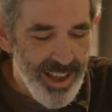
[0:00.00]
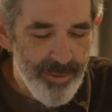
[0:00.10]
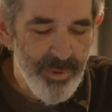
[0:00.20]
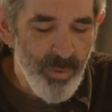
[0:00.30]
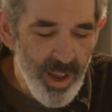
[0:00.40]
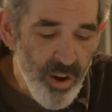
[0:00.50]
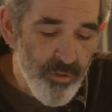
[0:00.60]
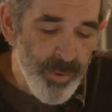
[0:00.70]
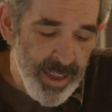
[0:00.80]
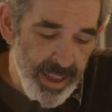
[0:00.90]
I'm in way
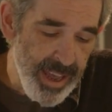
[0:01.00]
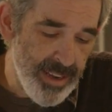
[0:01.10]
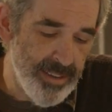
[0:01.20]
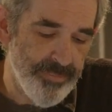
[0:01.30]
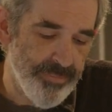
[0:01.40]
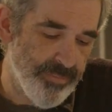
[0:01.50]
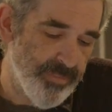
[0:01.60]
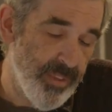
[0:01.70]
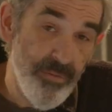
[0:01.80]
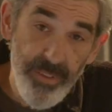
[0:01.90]
over my head.
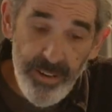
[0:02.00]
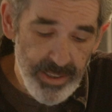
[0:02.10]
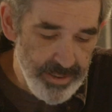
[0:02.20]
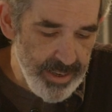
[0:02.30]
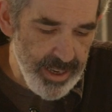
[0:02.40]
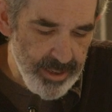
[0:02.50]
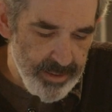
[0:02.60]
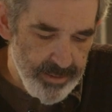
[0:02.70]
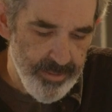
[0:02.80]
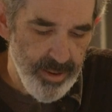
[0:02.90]
I'm very sick.
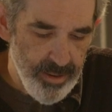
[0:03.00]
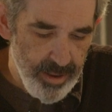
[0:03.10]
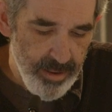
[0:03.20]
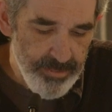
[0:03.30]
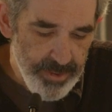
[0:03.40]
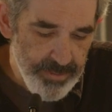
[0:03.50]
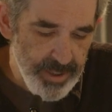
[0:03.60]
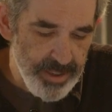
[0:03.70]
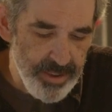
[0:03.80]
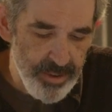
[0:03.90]
I'm
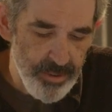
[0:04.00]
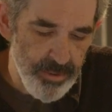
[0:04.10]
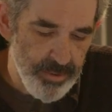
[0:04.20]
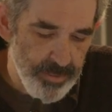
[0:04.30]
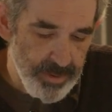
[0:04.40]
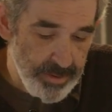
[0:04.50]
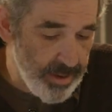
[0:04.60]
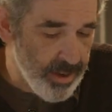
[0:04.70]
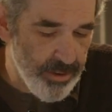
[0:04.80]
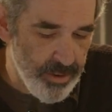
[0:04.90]
52.
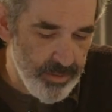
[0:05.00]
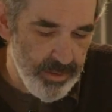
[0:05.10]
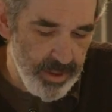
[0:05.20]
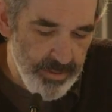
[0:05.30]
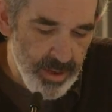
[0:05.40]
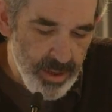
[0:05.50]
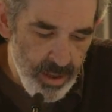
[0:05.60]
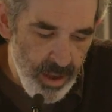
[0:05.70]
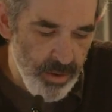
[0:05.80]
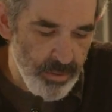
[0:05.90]
Single, living
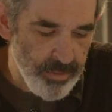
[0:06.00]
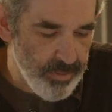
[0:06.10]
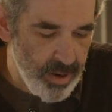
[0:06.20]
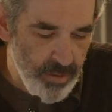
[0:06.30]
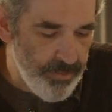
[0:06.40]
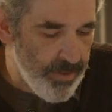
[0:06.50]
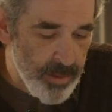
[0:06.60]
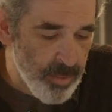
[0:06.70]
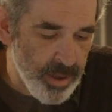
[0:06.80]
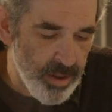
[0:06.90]
alone, no
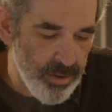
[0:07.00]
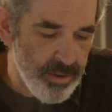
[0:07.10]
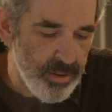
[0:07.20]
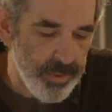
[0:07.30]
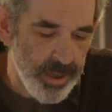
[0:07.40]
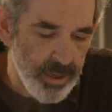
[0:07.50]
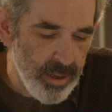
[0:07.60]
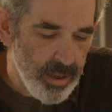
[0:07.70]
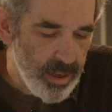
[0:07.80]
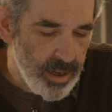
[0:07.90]
family close to me.
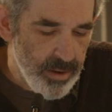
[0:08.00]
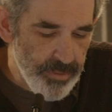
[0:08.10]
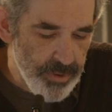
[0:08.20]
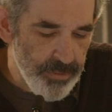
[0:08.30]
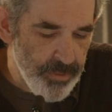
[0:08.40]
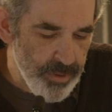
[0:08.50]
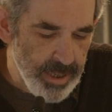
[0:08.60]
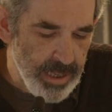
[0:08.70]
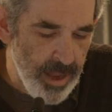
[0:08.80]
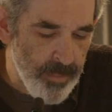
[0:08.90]
And for the
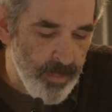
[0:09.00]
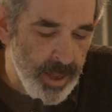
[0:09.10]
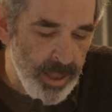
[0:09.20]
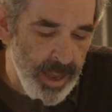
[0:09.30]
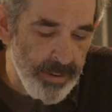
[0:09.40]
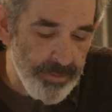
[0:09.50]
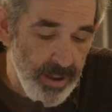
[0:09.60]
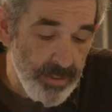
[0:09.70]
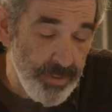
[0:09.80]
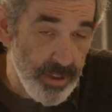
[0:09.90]
first time in my life,
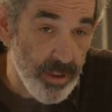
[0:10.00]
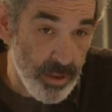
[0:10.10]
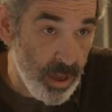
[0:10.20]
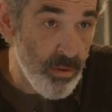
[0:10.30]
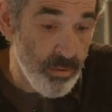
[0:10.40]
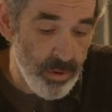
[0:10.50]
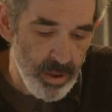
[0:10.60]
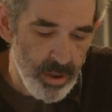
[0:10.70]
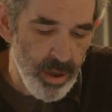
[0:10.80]
I feel alone.